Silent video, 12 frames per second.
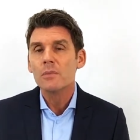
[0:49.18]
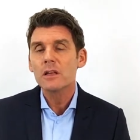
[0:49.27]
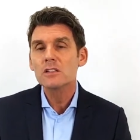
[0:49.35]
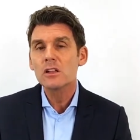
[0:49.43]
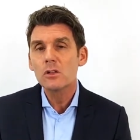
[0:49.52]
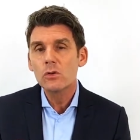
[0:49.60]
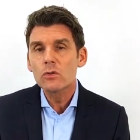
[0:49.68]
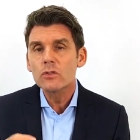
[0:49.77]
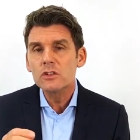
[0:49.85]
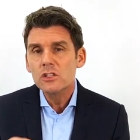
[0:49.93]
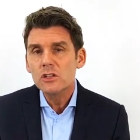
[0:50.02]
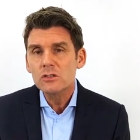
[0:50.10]
Because a law
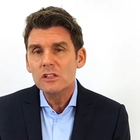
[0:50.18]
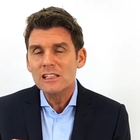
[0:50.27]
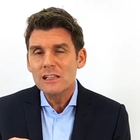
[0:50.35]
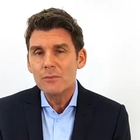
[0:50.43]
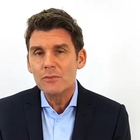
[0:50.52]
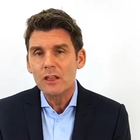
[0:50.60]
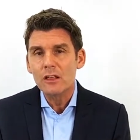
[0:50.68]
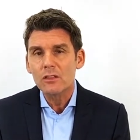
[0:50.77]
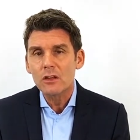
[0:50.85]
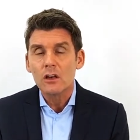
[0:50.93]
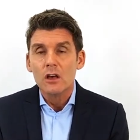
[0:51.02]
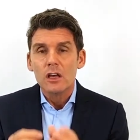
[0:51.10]
is usually something
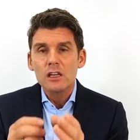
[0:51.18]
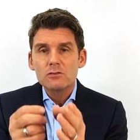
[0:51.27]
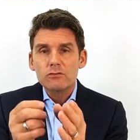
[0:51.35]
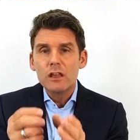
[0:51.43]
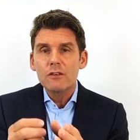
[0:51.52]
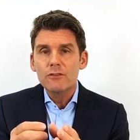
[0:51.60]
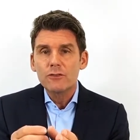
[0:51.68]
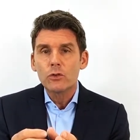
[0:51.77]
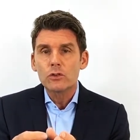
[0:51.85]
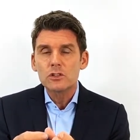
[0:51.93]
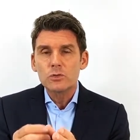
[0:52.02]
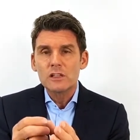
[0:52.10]
that is
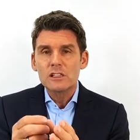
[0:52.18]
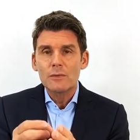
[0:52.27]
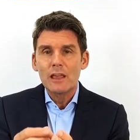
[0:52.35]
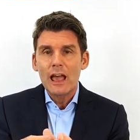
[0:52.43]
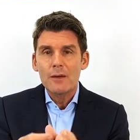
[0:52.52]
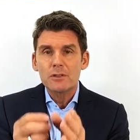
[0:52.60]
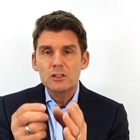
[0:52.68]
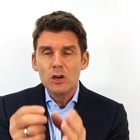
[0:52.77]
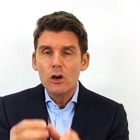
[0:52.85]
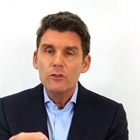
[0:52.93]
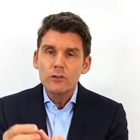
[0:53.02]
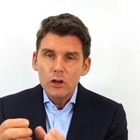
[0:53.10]
reinforced when something happens
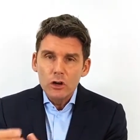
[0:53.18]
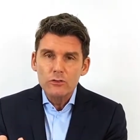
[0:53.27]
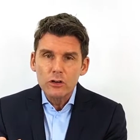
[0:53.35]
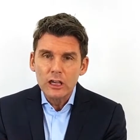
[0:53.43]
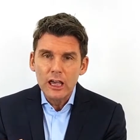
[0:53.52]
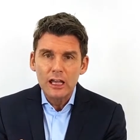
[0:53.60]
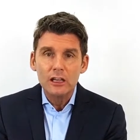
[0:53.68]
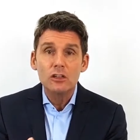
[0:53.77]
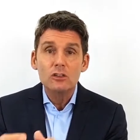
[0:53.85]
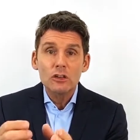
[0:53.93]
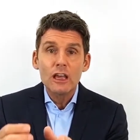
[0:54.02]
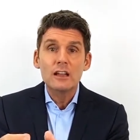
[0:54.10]
over and over again.
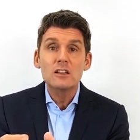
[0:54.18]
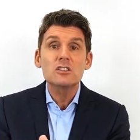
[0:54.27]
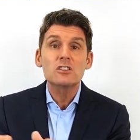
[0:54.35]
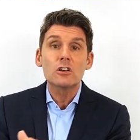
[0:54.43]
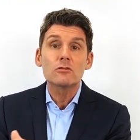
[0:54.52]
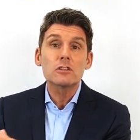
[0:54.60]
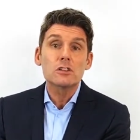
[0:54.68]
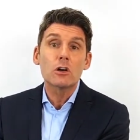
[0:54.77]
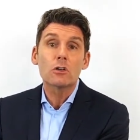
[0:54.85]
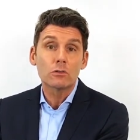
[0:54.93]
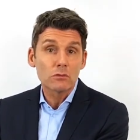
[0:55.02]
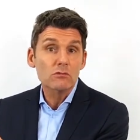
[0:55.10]
You get a certain
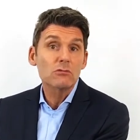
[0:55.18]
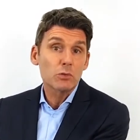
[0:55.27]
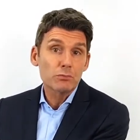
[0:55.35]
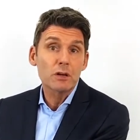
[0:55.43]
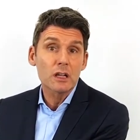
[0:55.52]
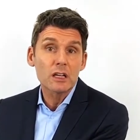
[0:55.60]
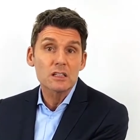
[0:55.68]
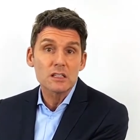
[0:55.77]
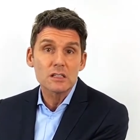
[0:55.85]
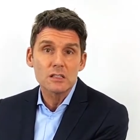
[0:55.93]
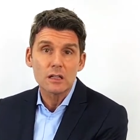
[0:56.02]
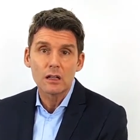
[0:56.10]
result pretty
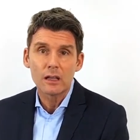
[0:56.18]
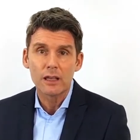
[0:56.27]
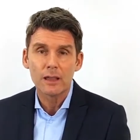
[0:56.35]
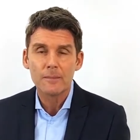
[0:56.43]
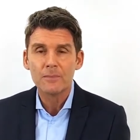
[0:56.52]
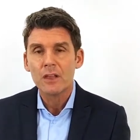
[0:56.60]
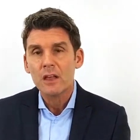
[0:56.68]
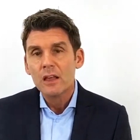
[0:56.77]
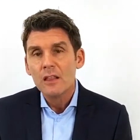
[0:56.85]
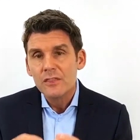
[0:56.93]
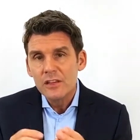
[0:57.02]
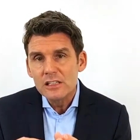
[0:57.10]
consistently.
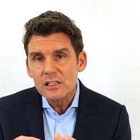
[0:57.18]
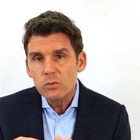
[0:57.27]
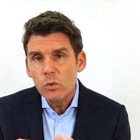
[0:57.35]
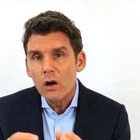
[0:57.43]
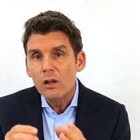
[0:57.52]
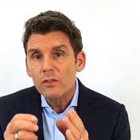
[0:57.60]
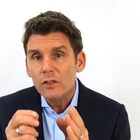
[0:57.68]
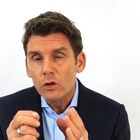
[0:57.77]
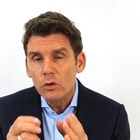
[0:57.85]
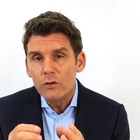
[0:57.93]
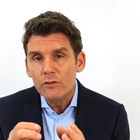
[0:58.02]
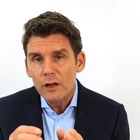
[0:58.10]
This is what the
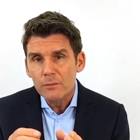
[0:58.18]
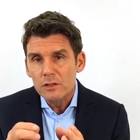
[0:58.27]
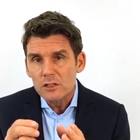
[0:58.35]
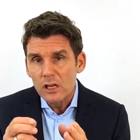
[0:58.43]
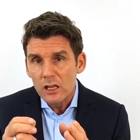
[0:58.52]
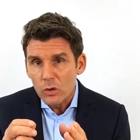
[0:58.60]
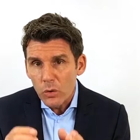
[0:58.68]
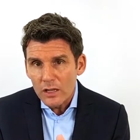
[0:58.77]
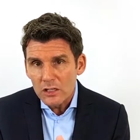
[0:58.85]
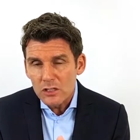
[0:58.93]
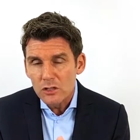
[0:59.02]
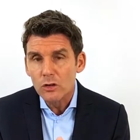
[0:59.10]
law of numbers
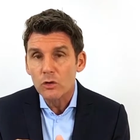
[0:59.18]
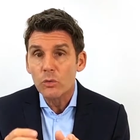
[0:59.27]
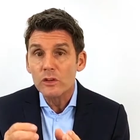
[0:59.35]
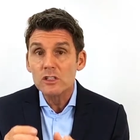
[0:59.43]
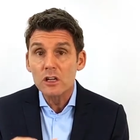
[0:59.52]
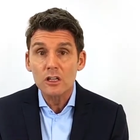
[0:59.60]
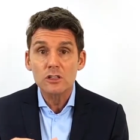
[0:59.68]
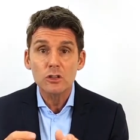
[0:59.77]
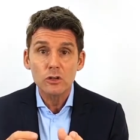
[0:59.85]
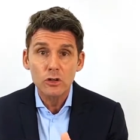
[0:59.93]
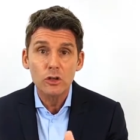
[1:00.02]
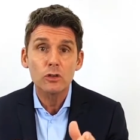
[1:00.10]
equates to when you start to
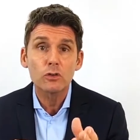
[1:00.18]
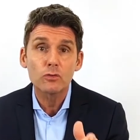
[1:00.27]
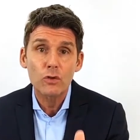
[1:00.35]
look at your